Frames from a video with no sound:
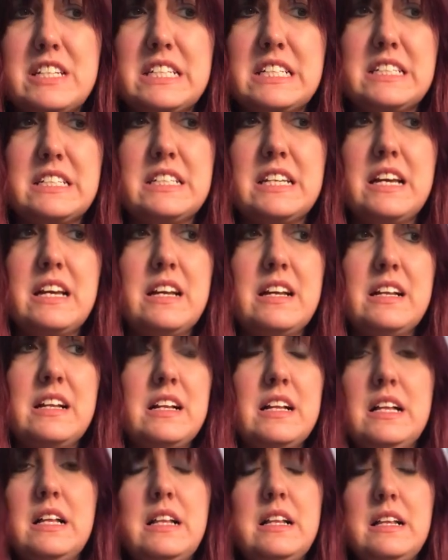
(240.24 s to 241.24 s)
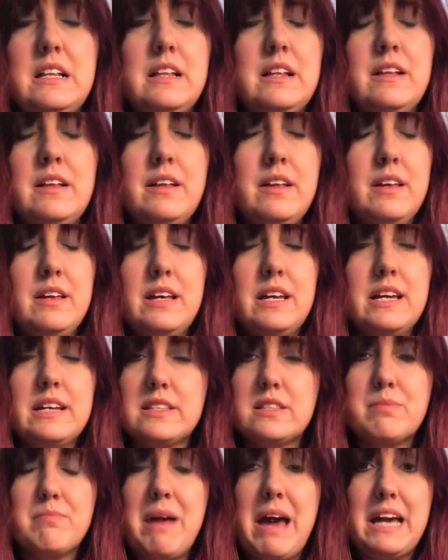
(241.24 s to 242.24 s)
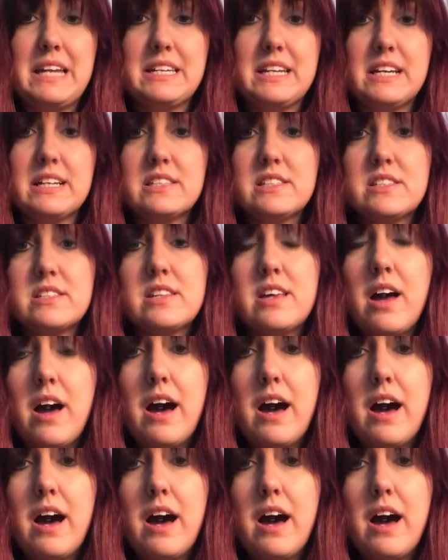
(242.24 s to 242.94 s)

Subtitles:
and it's madness.